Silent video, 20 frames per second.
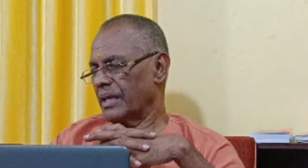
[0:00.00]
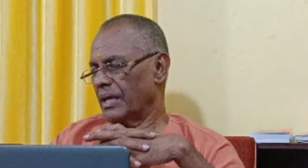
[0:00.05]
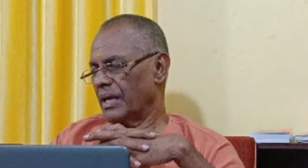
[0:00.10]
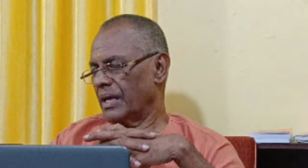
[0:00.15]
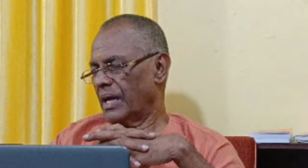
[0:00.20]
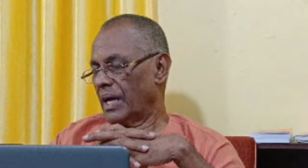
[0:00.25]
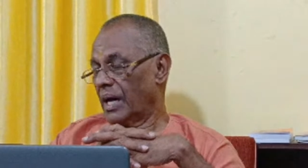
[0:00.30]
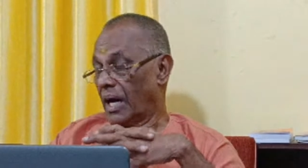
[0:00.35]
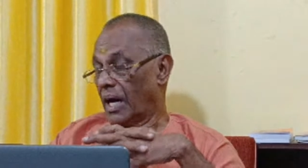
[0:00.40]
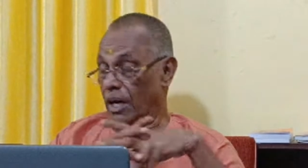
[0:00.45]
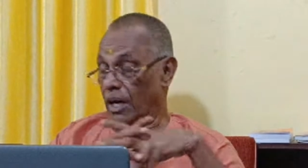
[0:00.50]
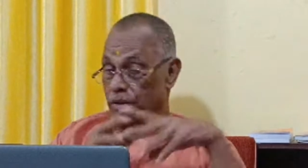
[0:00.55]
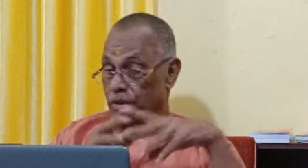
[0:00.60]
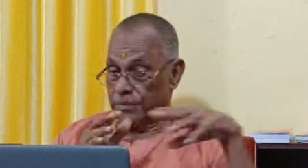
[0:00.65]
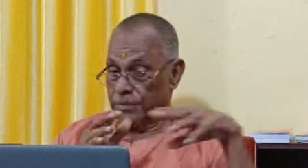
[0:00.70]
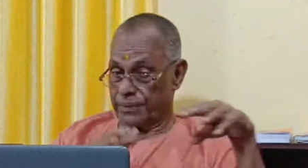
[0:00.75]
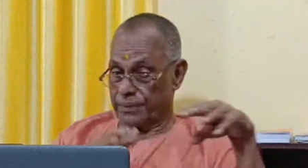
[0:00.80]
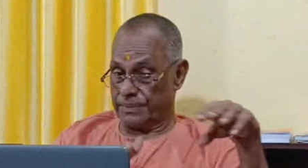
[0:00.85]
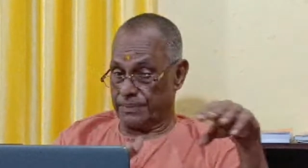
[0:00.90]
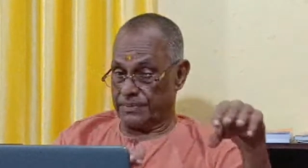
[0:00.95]
How
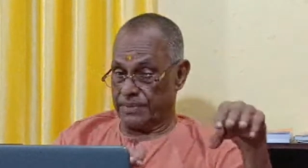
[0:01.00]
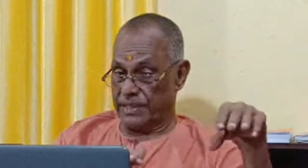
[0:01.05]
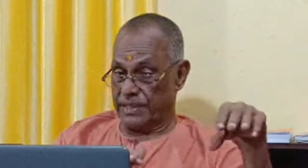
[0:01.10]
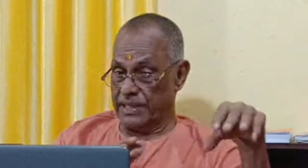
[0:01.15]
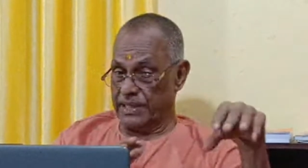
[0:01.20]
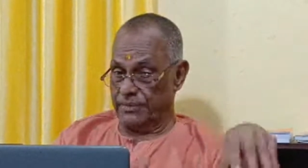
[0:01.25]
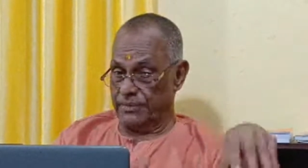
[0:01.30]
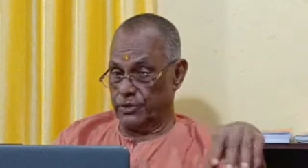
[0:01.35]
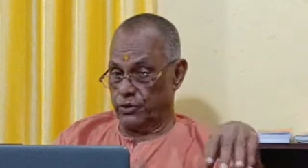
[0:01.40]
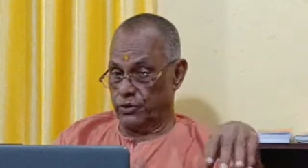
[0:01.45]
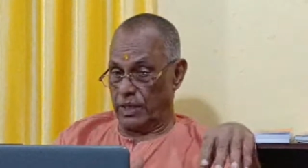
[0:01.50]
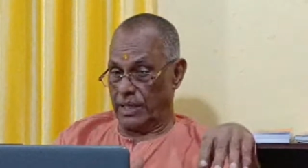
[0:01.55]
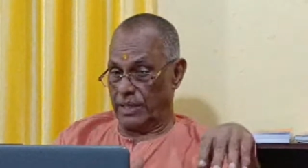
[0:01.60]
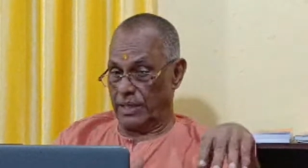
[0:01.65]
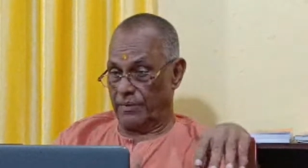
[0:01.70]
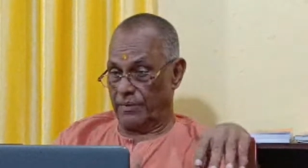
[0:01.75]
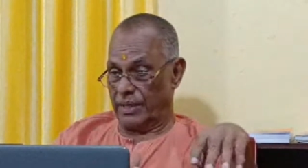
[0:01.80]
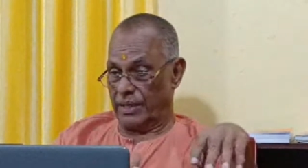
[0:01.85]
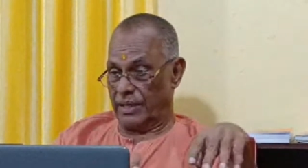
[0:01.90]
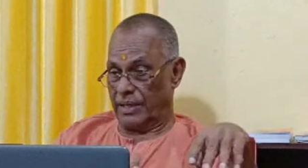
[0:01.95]
from the individual
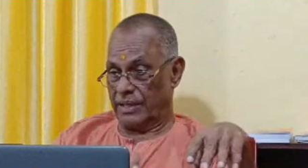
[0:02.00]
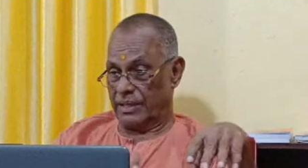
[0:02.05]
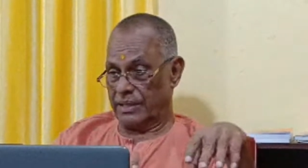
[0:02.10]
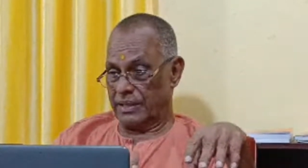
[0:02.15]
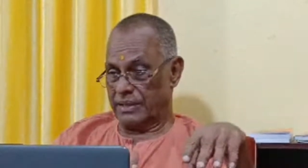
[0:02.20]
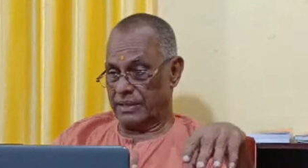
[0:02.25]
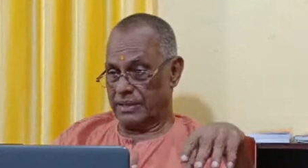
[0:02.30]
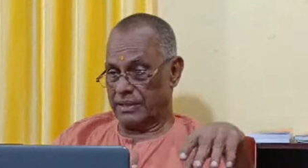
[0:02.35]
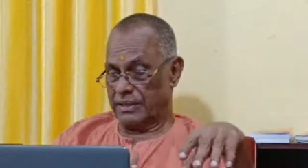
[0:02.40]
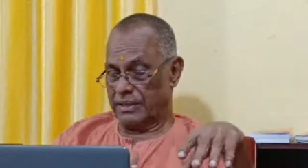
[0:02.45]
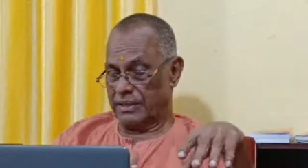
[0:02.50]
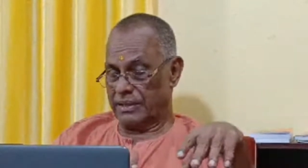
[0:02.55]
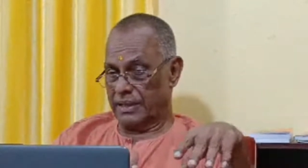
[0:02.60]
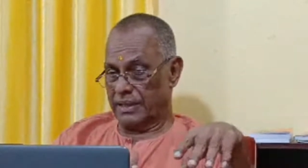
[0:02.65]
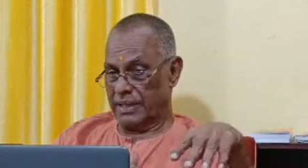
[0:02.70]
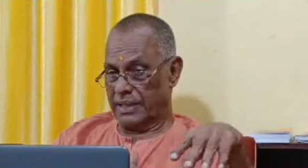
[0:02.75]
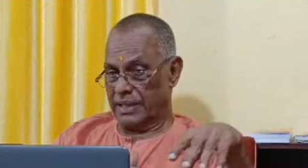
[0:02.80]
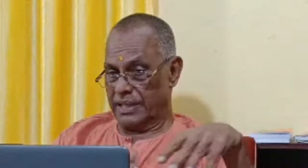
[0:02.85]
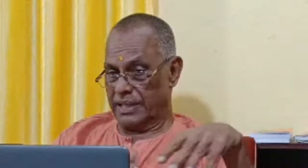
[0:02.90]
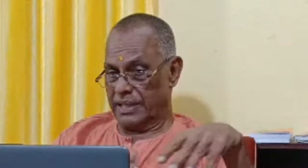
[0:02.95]
level he